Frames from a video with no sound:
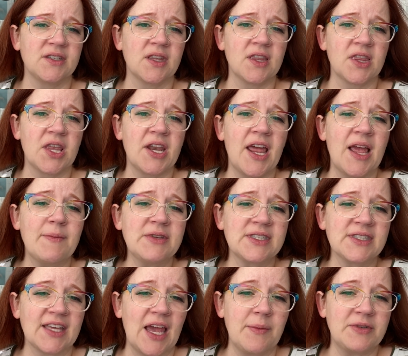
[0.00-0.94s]
that the name
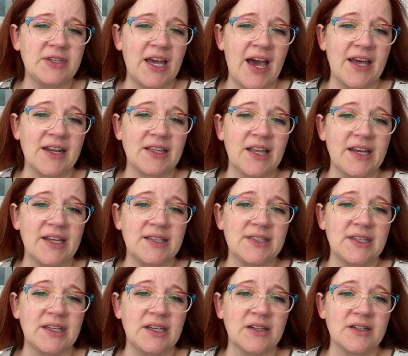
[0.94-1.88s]
escaped
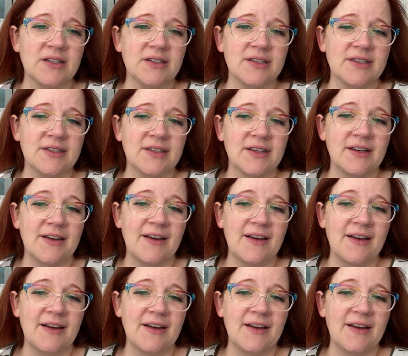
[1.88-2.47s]
Adeline's ears.